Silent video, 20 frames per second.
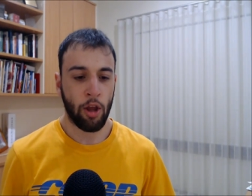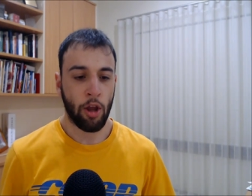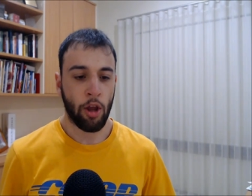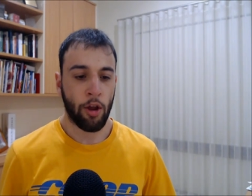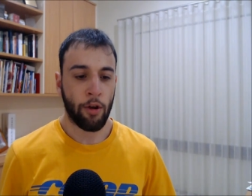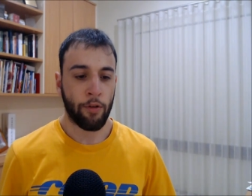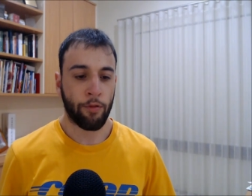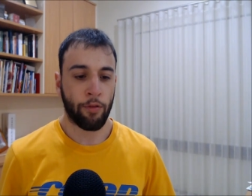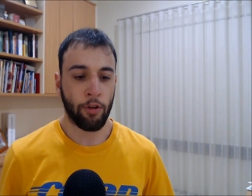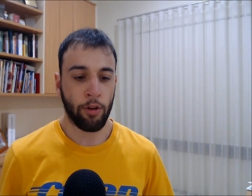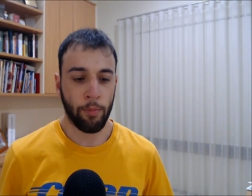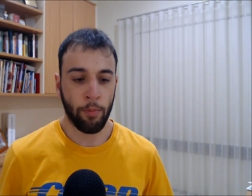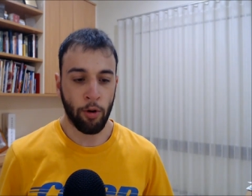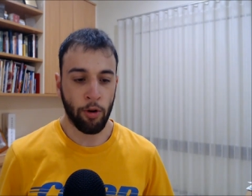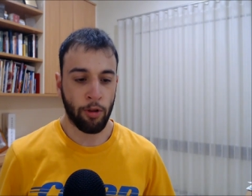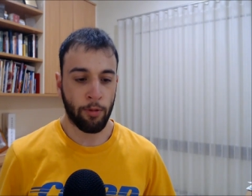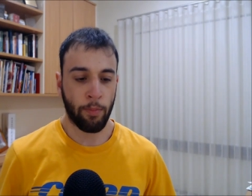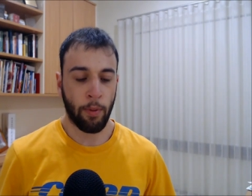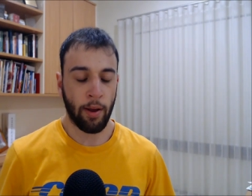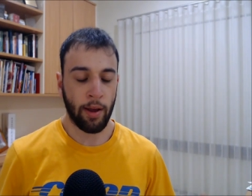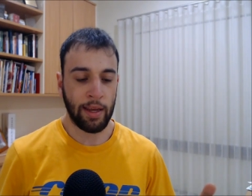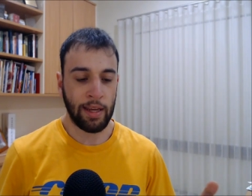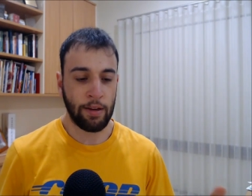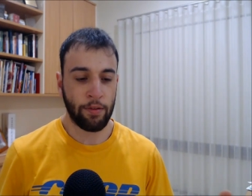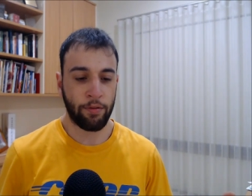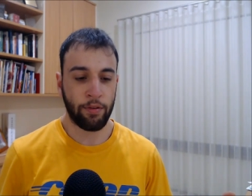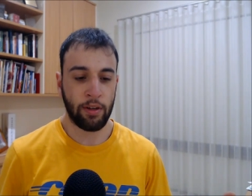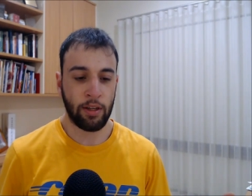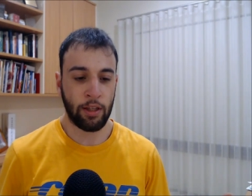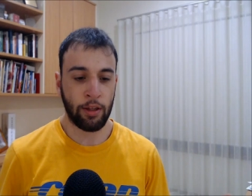for the most part,
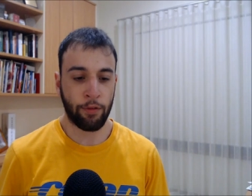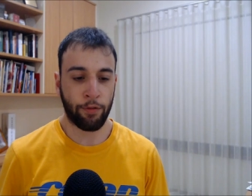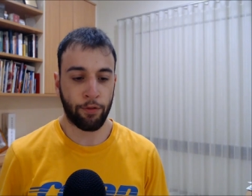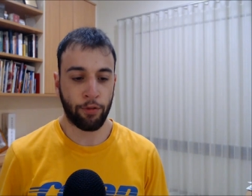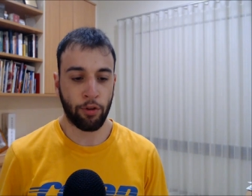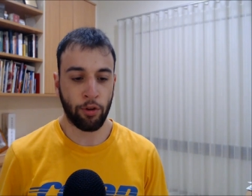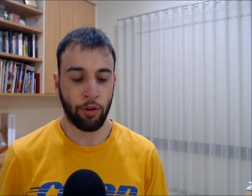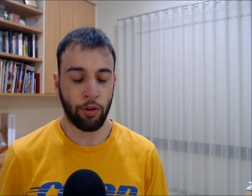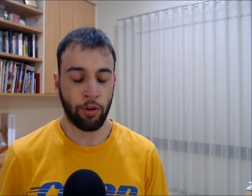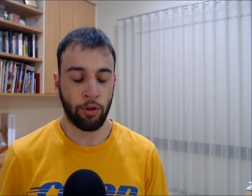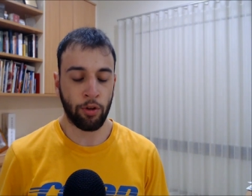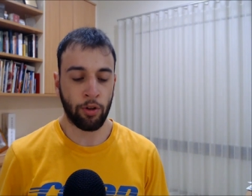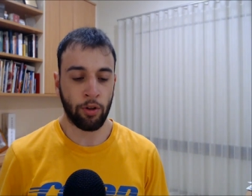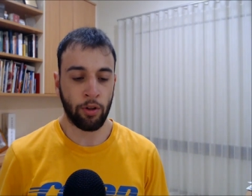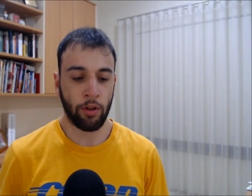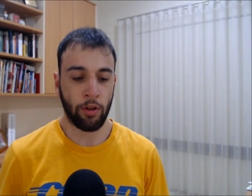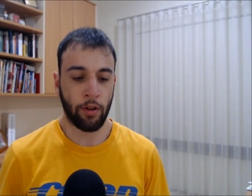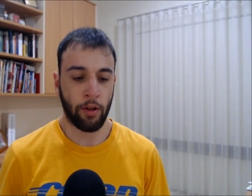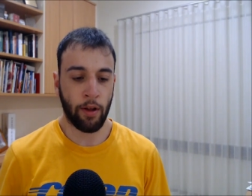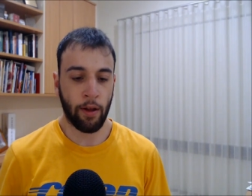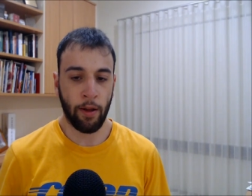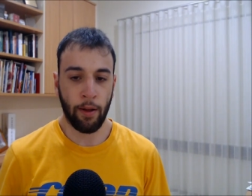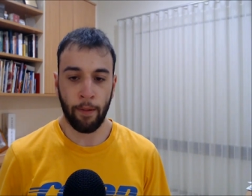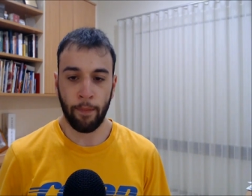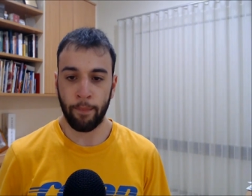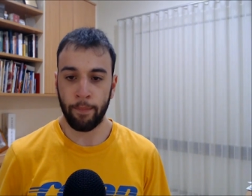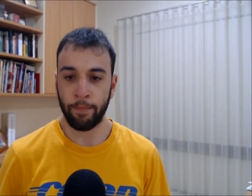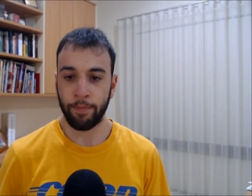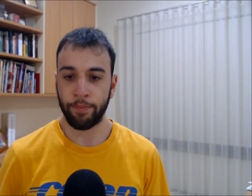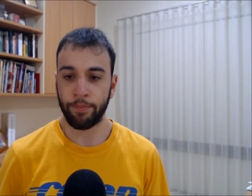even if you,
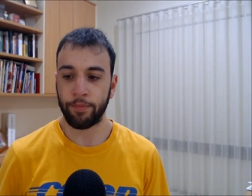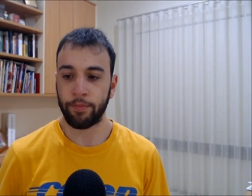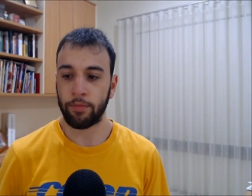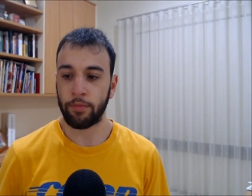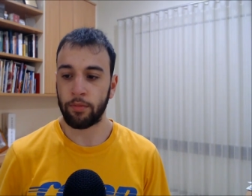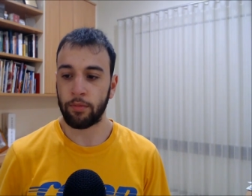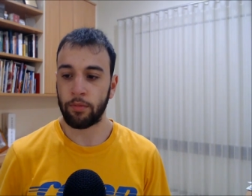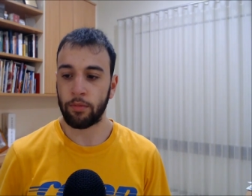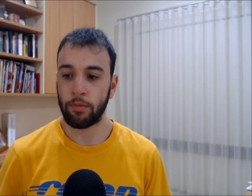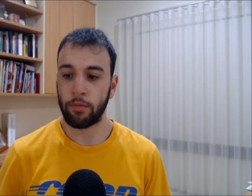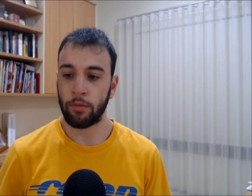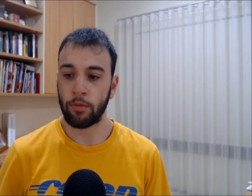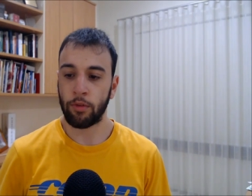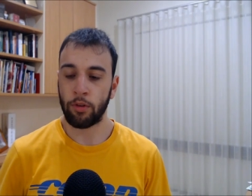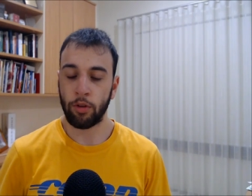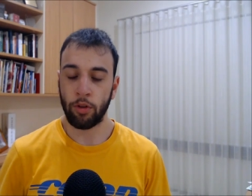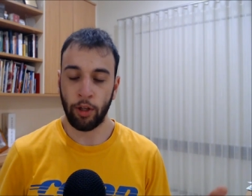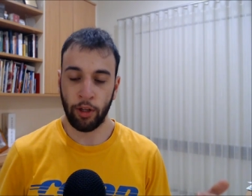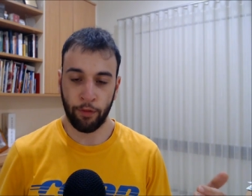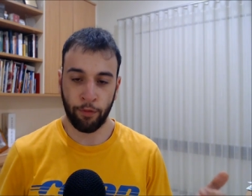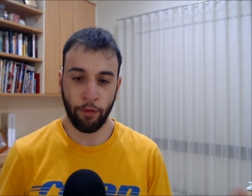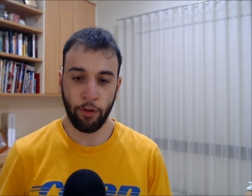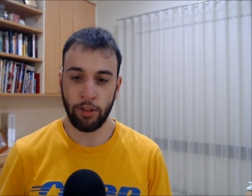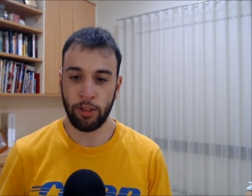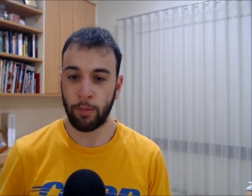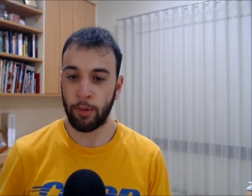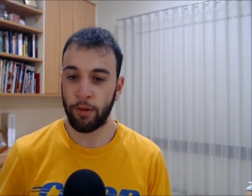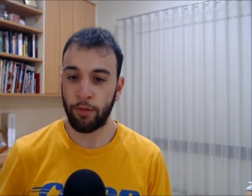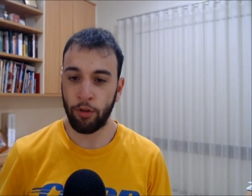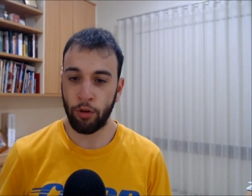for
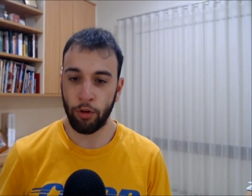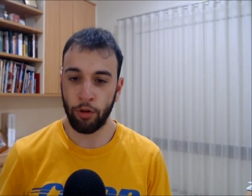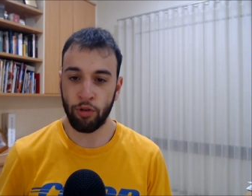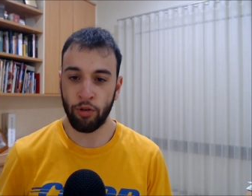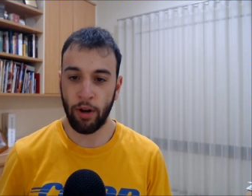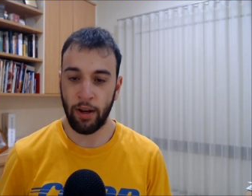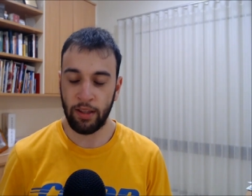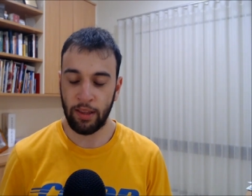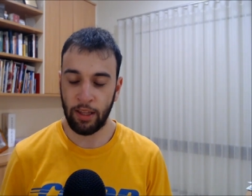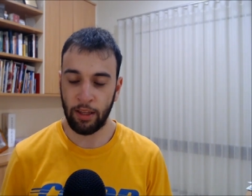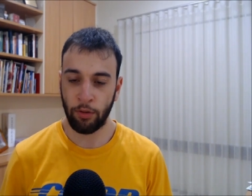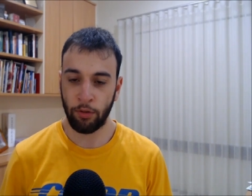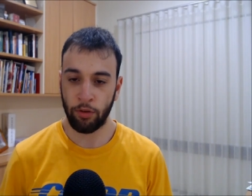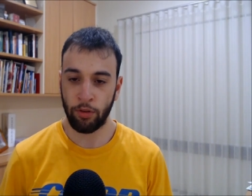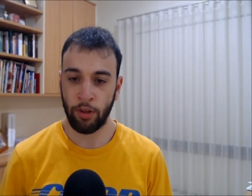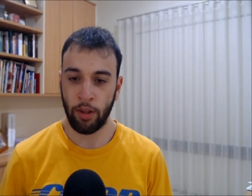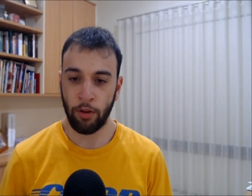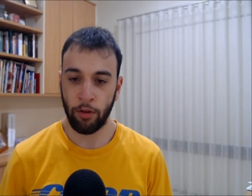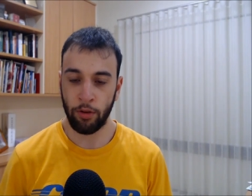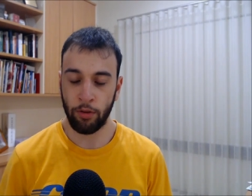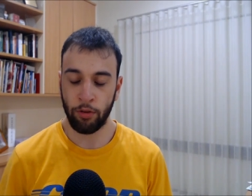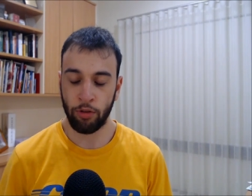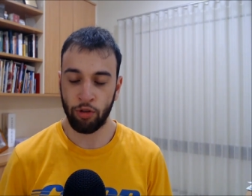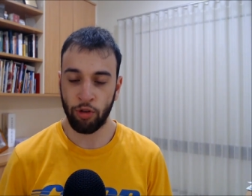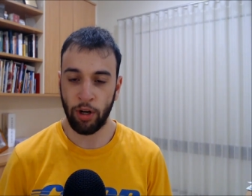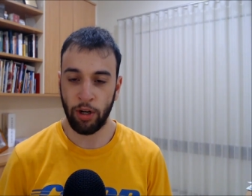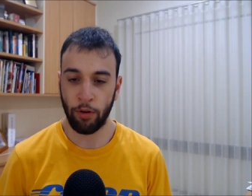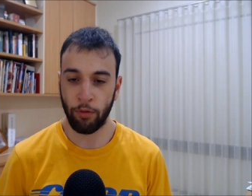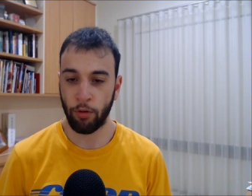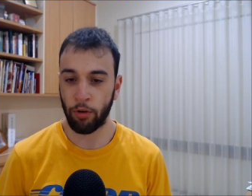example, if you do trade
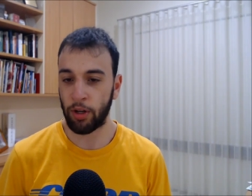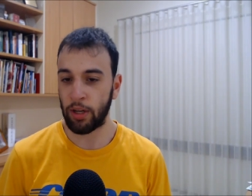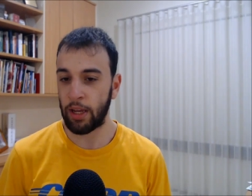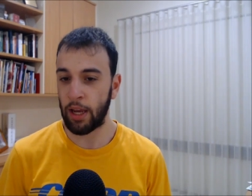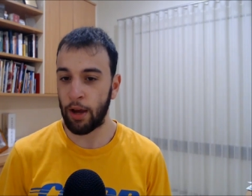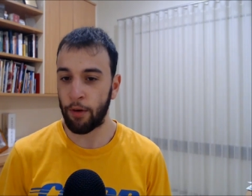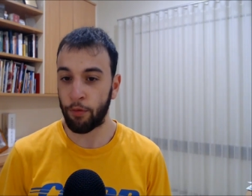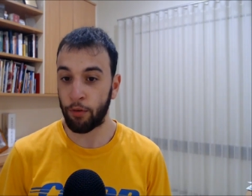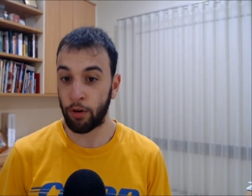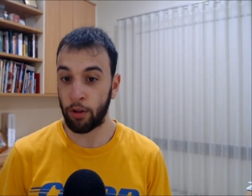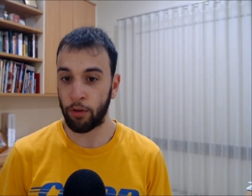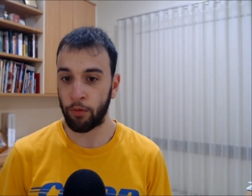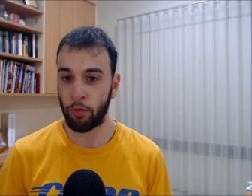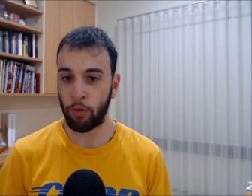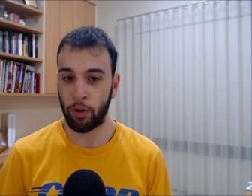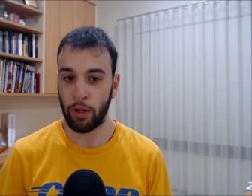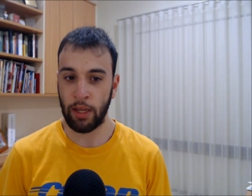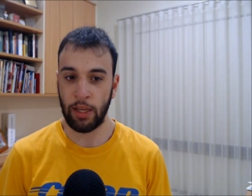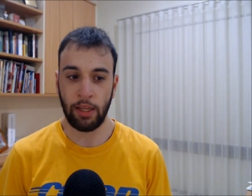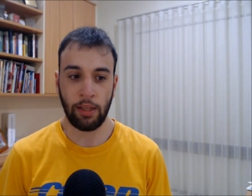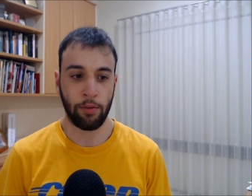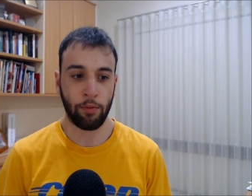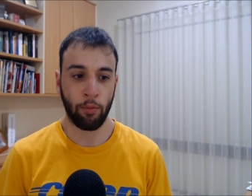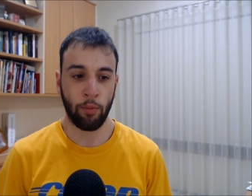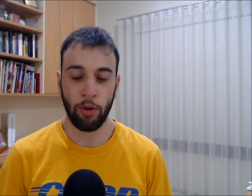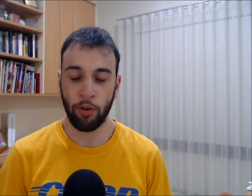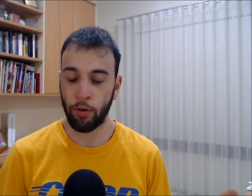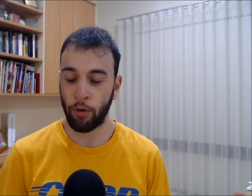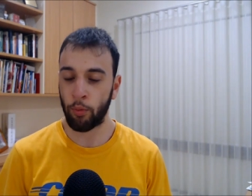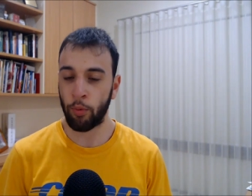trade a rookie out for another rookie,
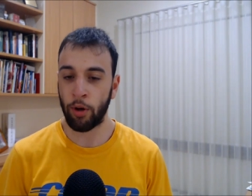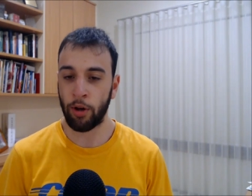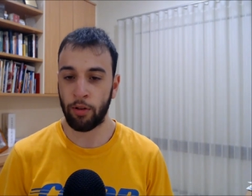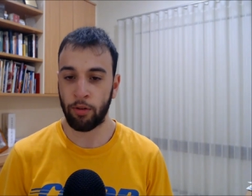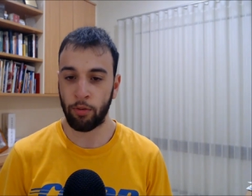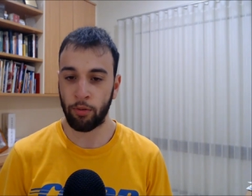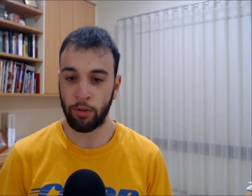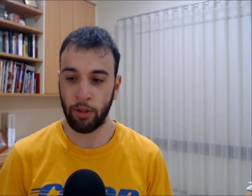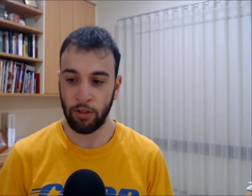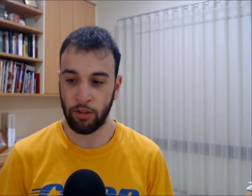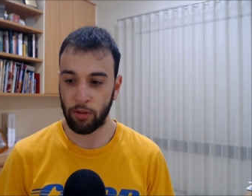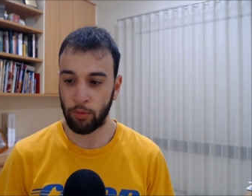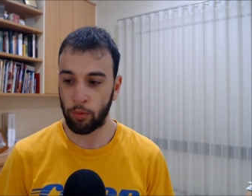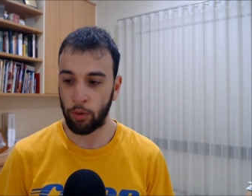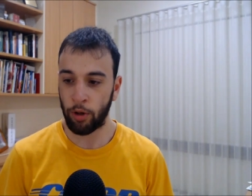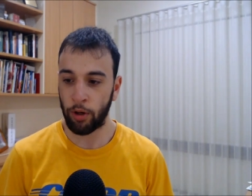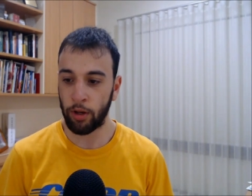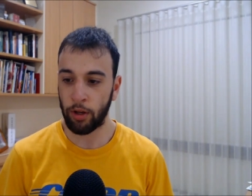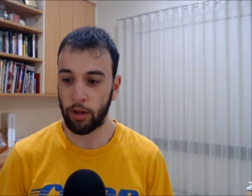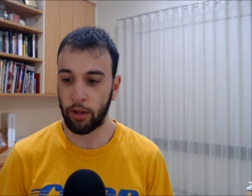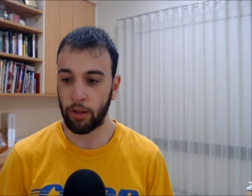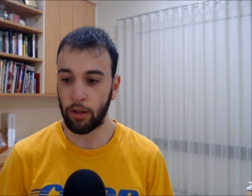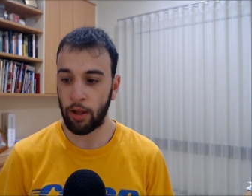whether it works or doesn't work,